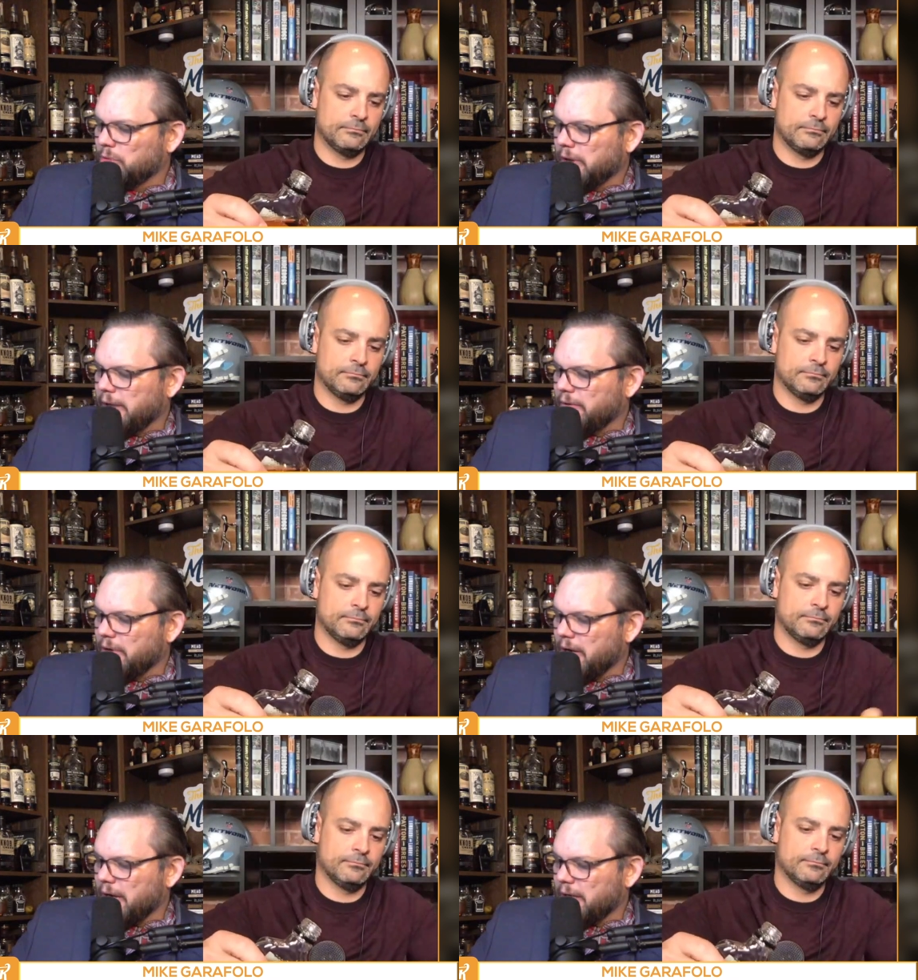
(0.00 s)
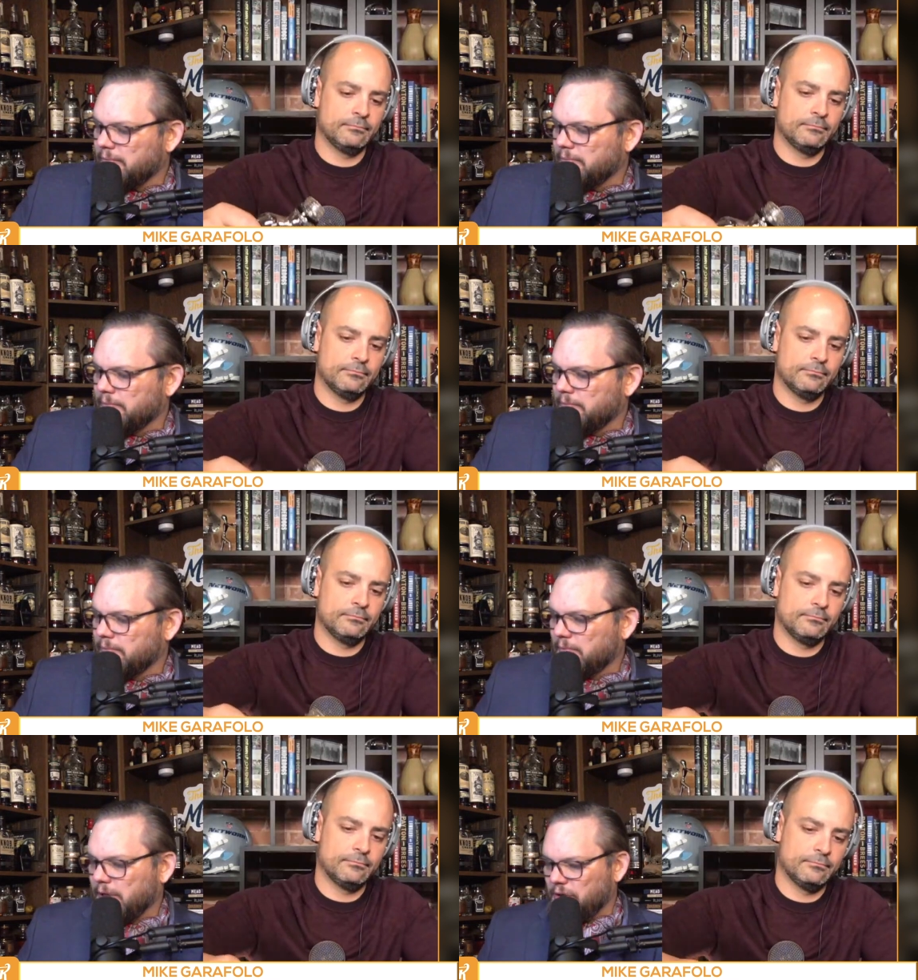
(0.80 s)
Speaker 1: believe it or not,
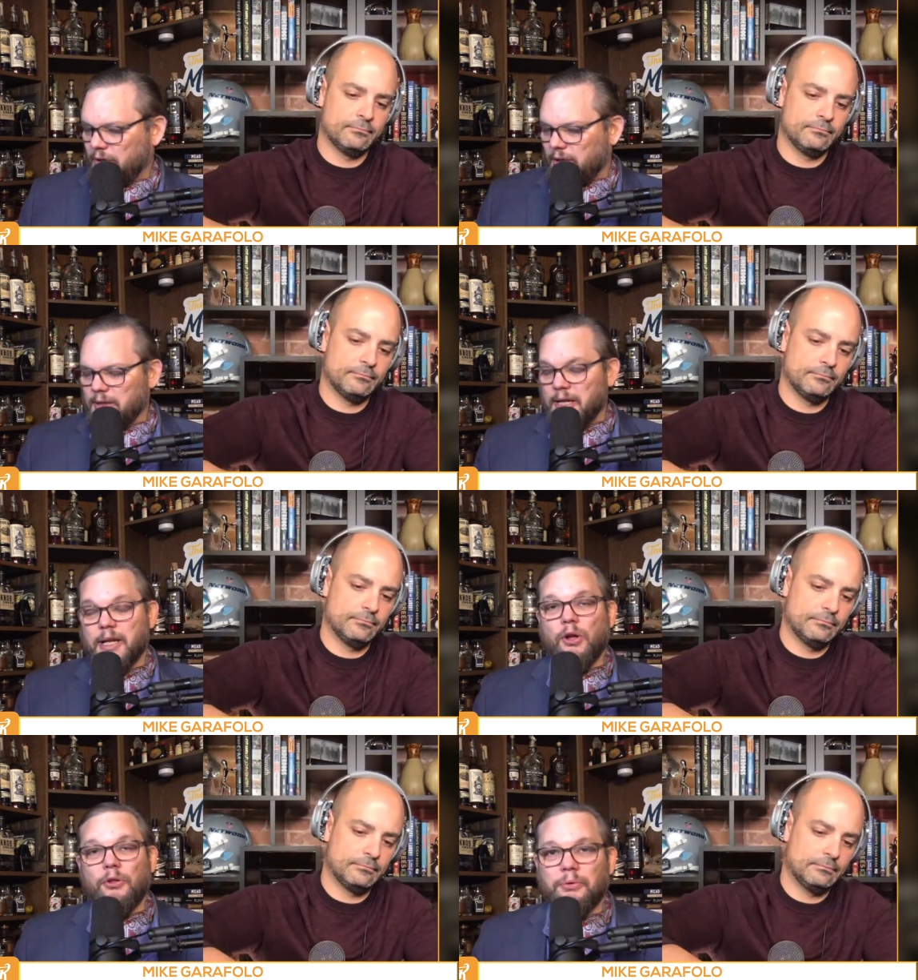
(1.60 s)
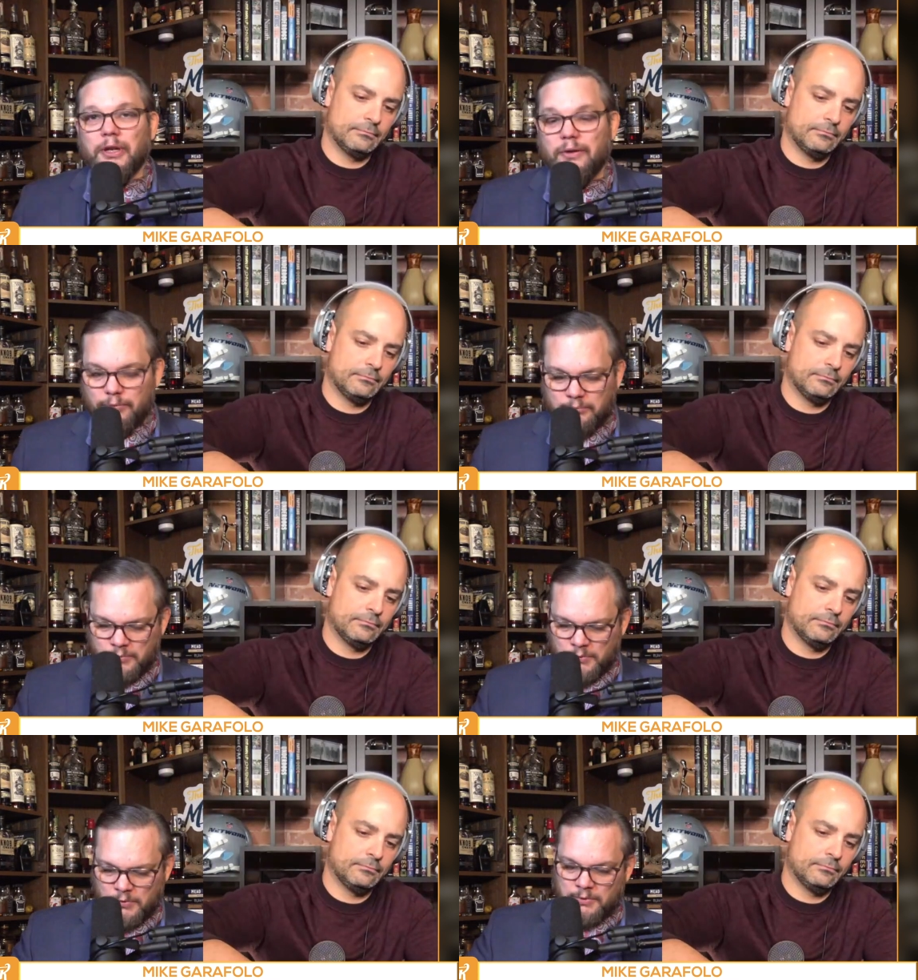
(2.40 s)
because you can like all three of
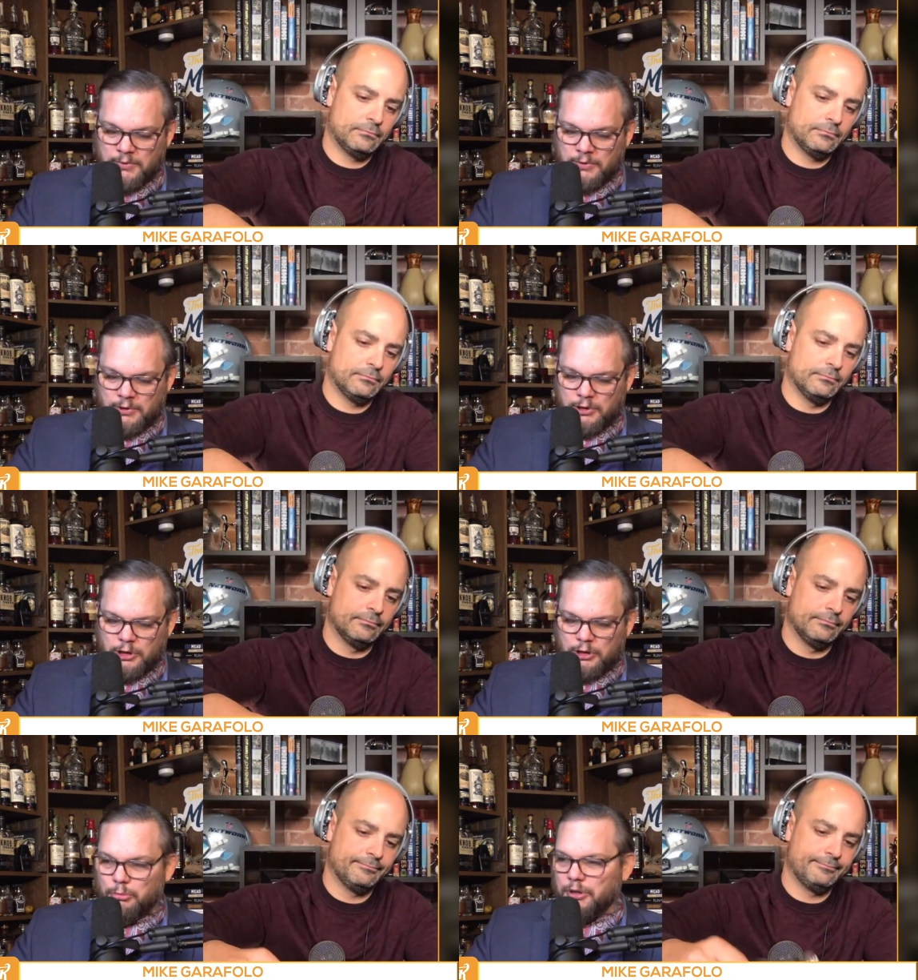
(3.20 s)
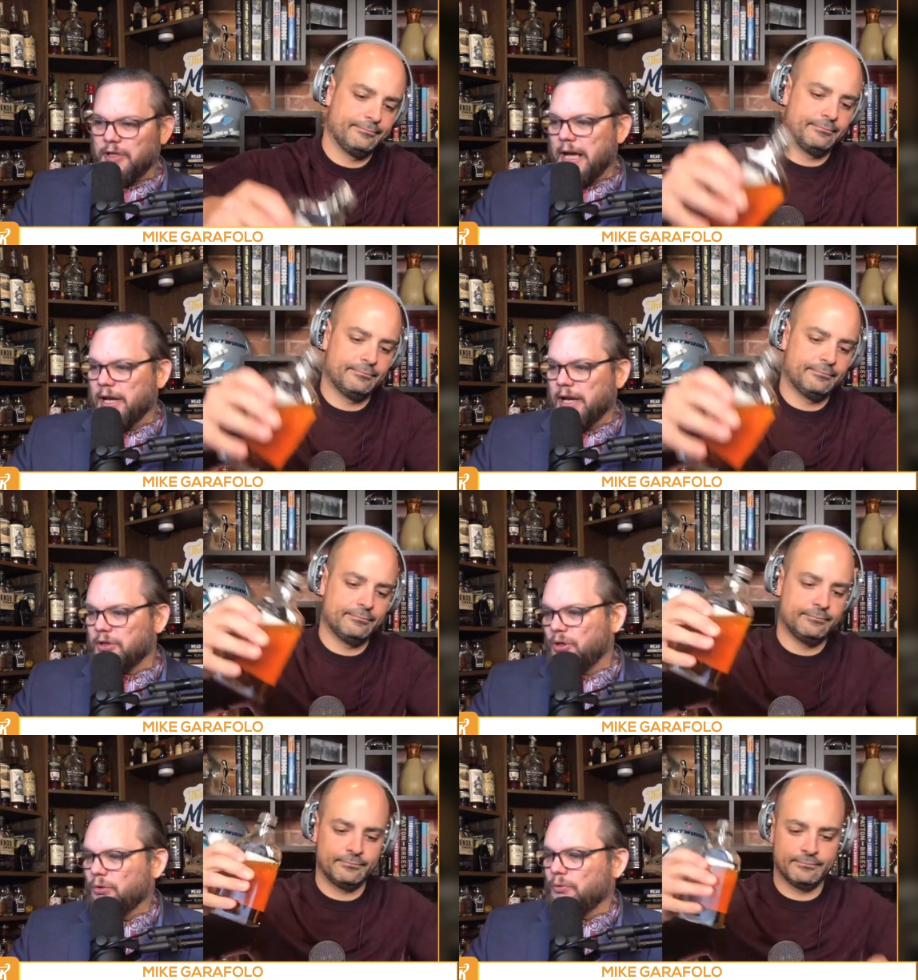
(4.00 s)
them. Mm-hmm. But you got to
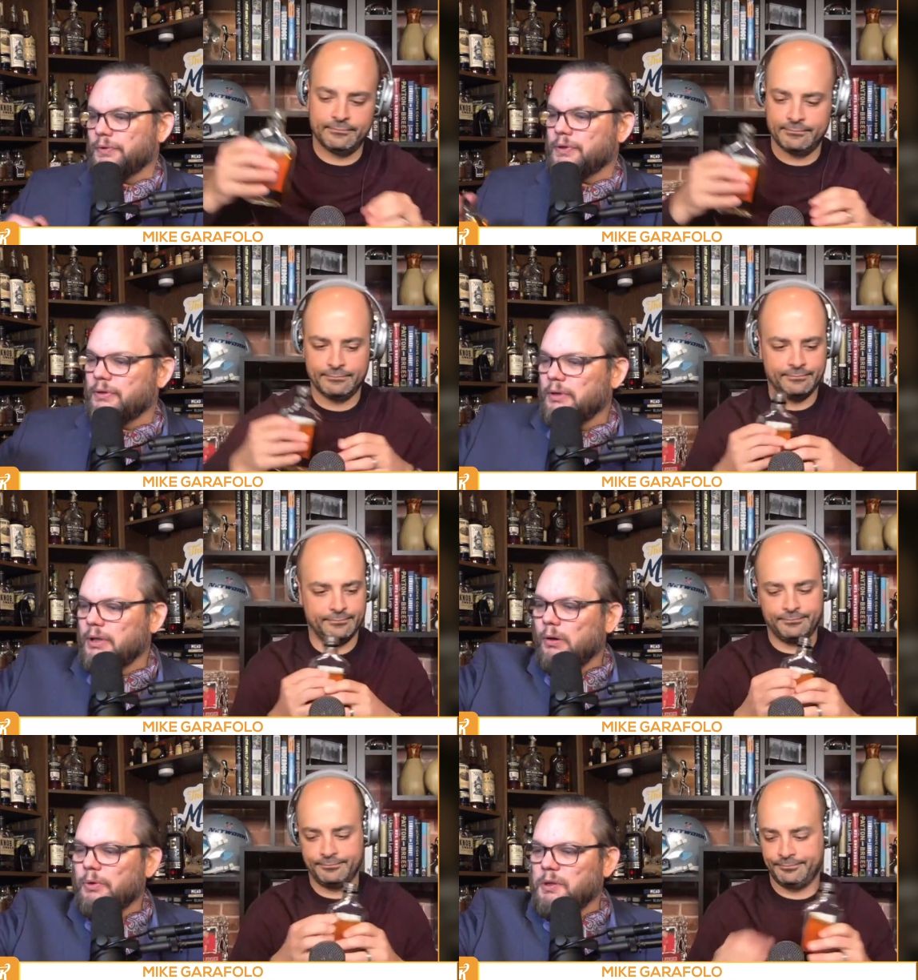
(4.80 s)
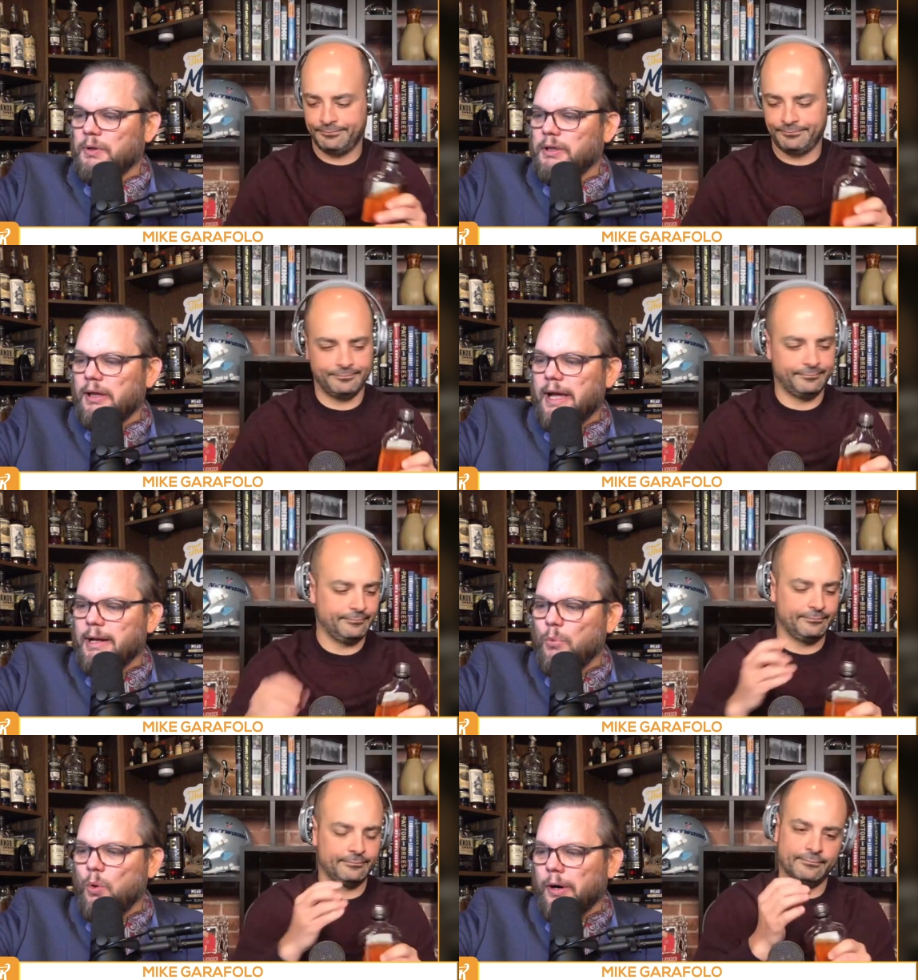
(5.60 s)
choose. You know, which one do you
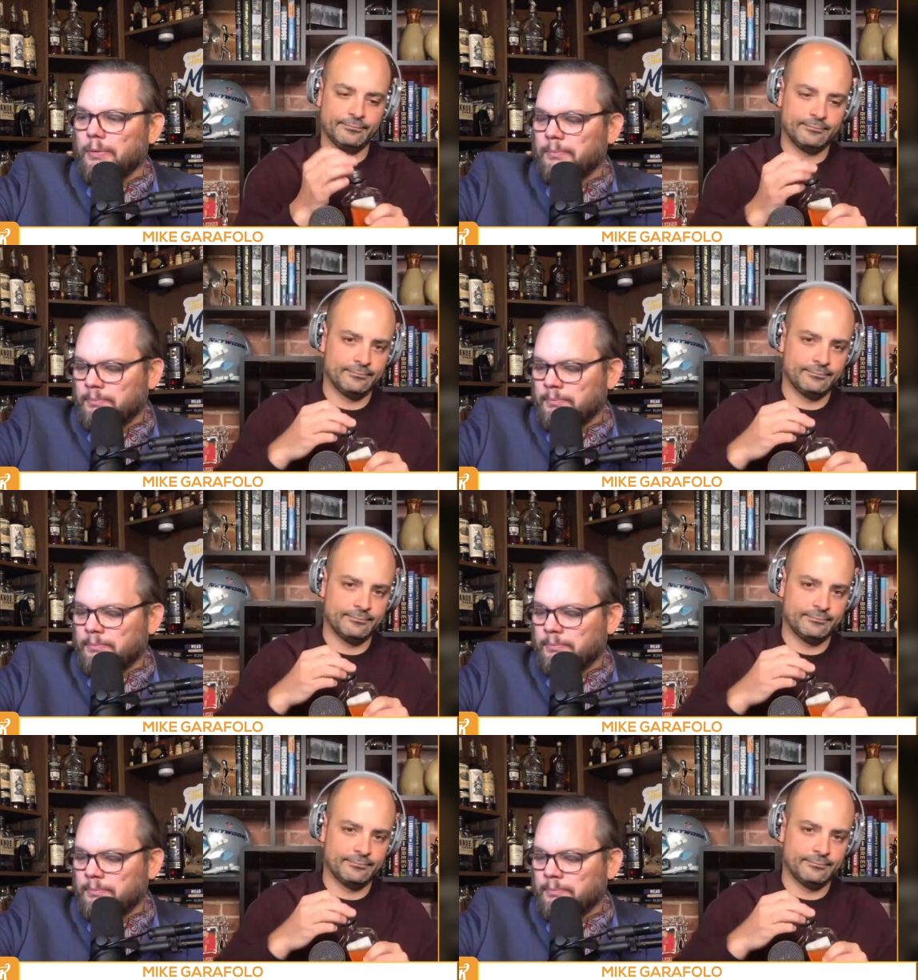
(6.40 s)
like more?